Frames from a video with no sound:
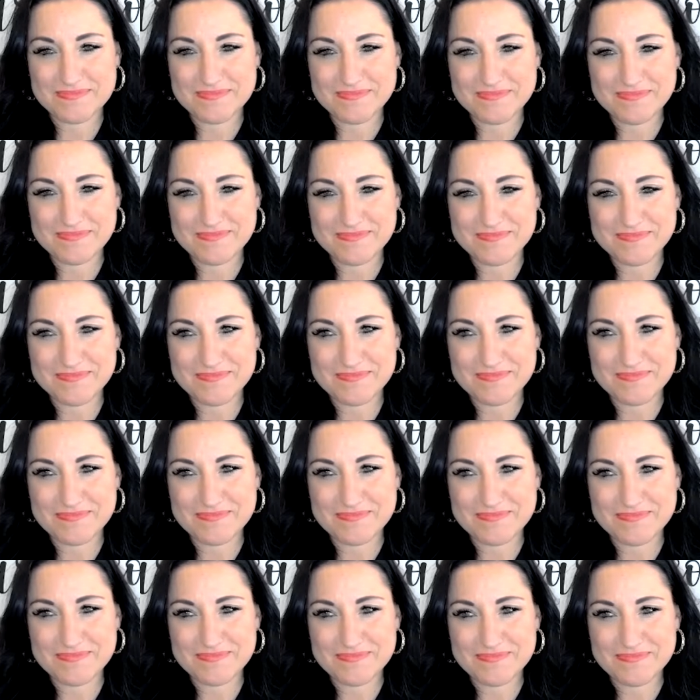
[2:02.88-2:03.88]

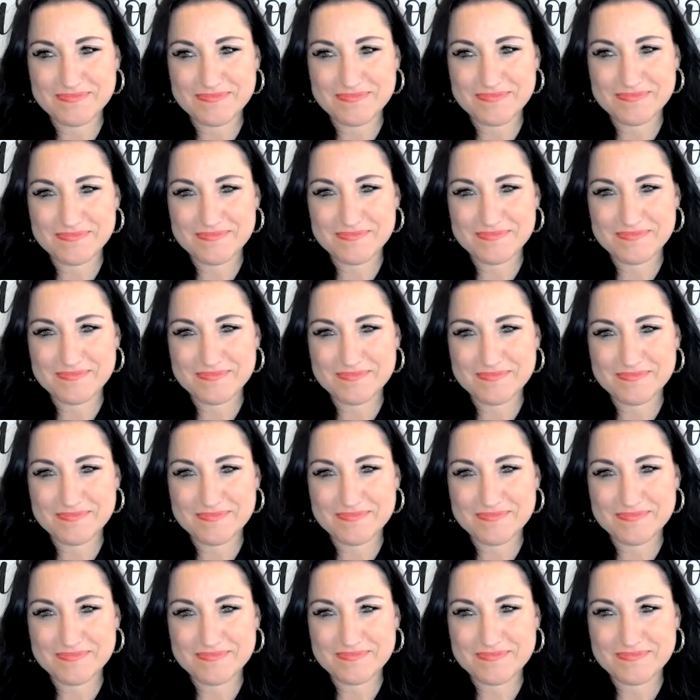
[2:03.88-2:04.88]

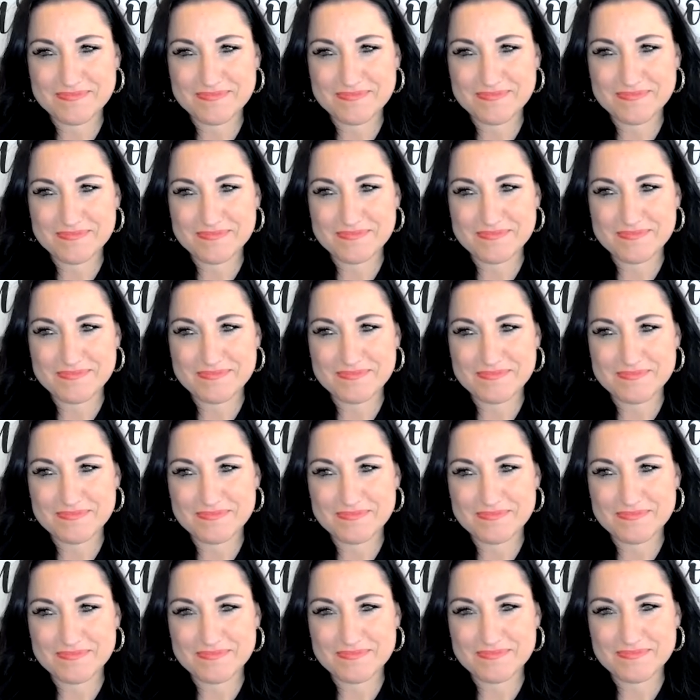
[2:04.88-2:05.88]

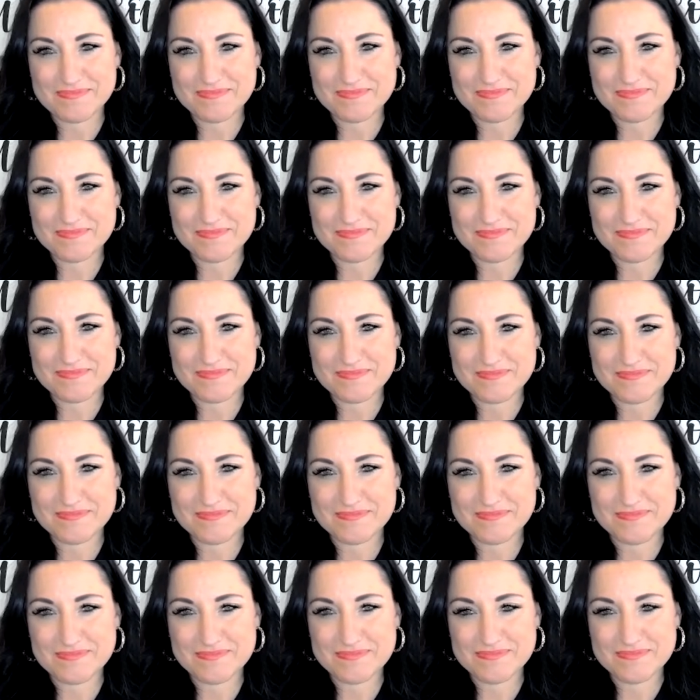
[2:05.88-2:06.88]

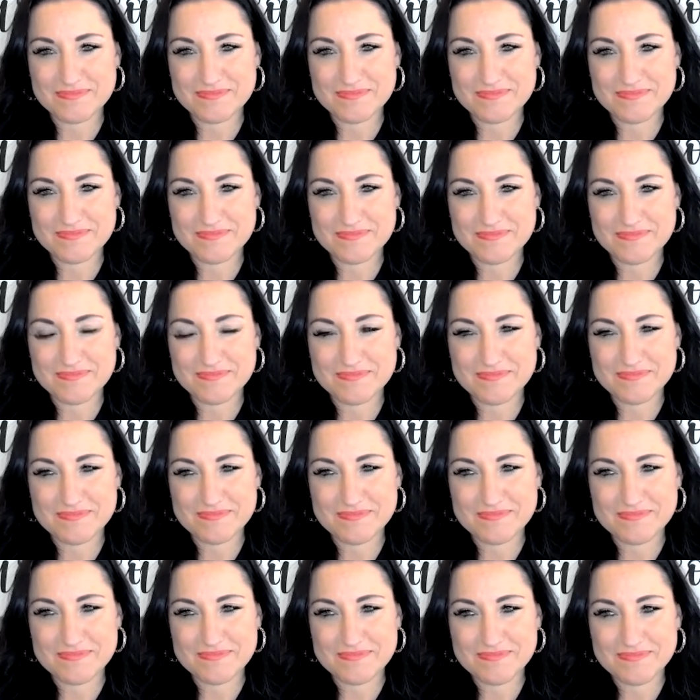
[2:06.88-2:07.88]

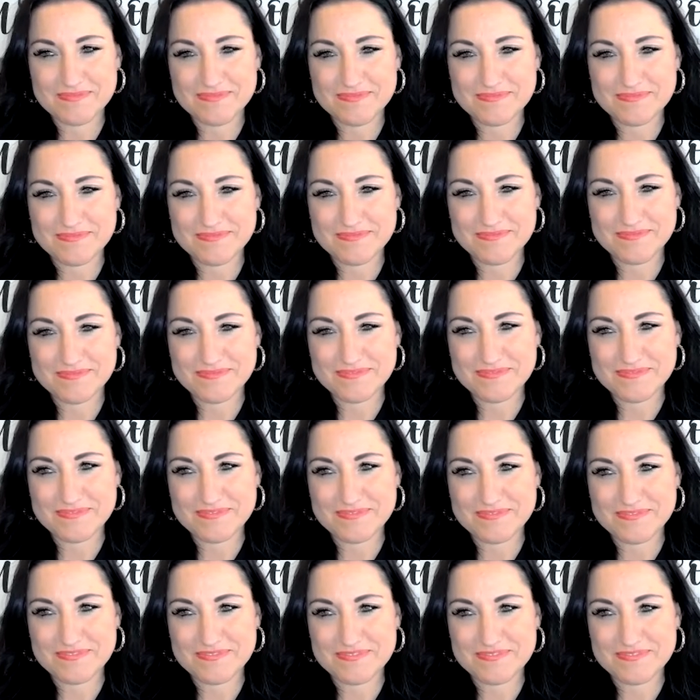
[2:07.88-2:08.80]
[no speech]